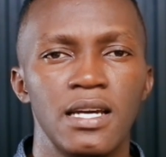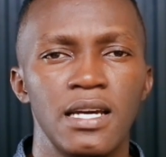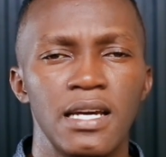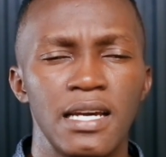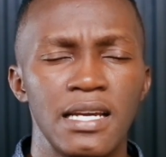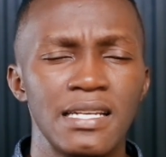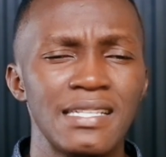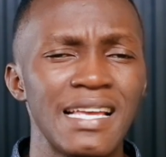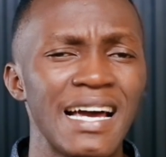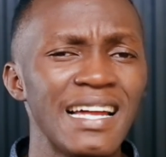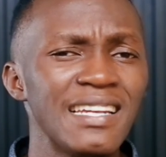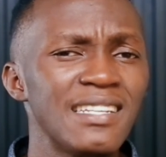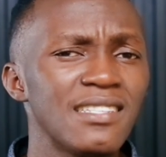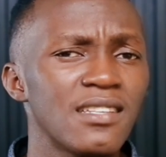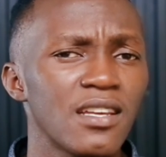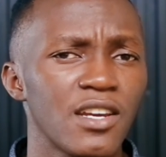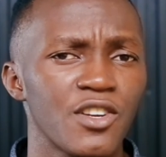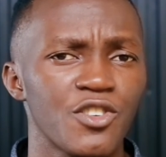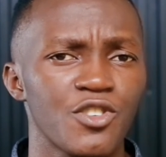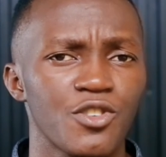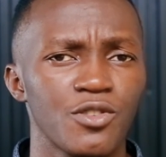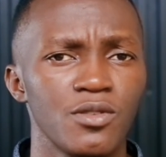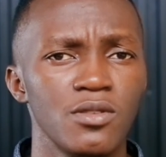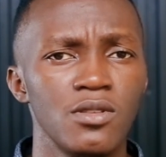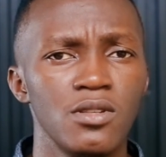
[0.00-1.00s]
He's had
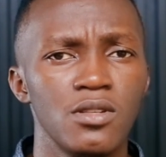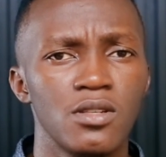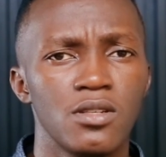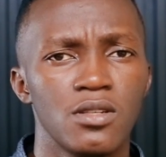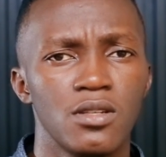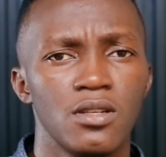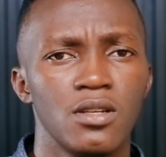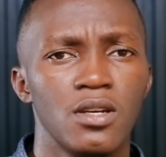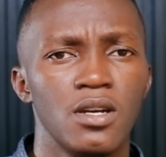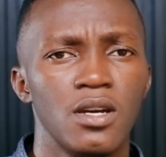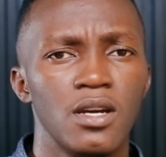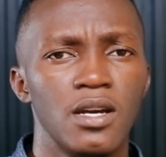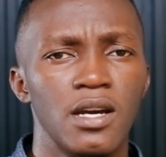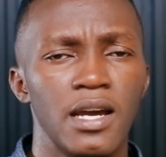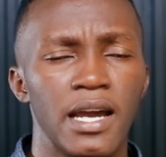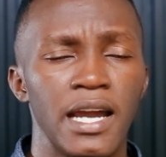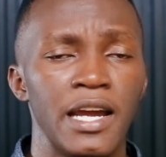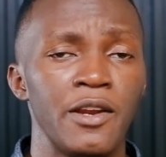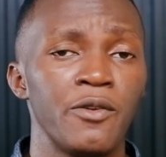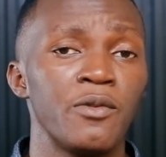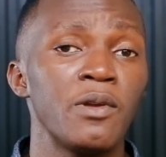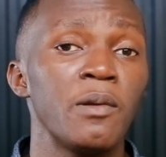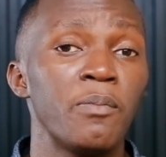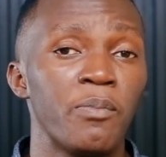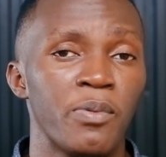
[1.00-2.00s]
sessions
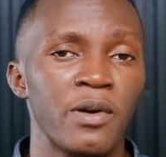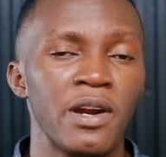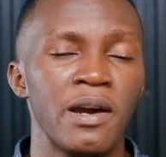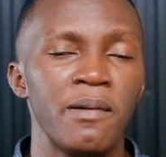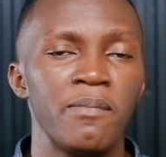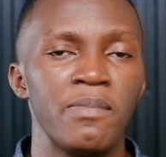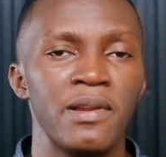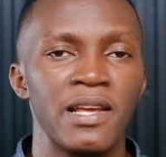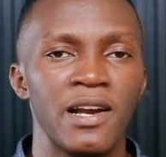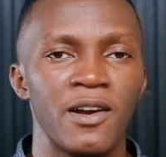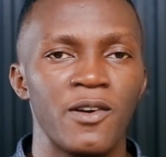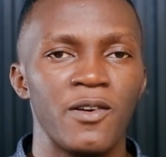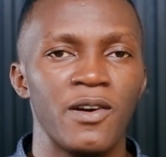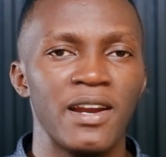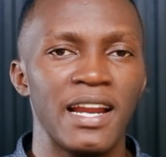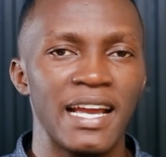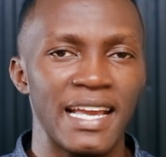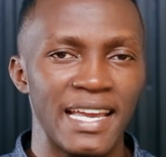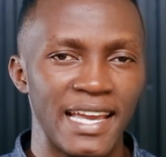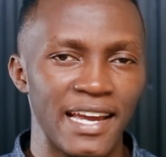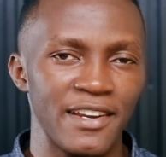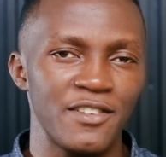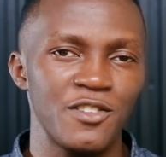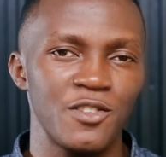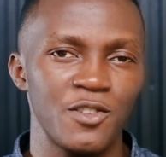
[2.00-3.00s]
and we probably are gonna
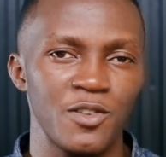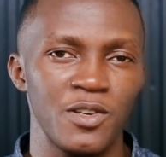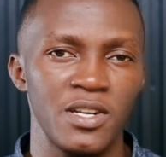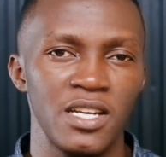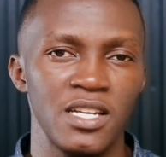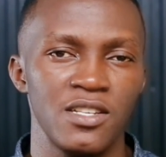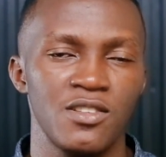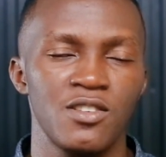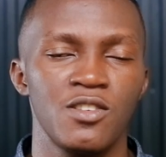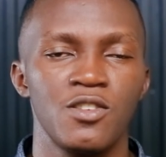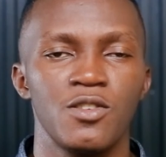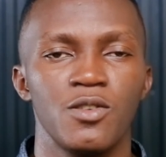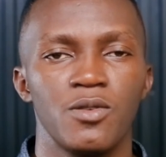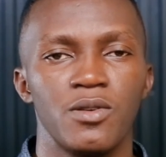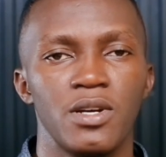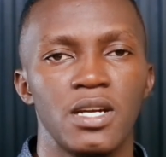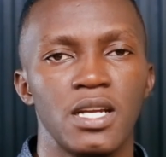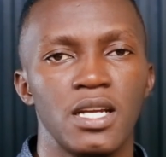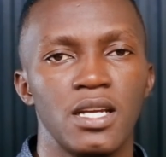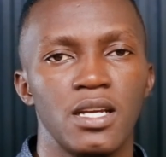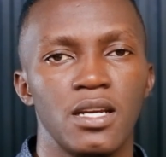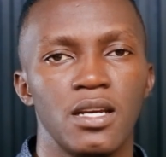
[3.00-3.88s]
get to his story.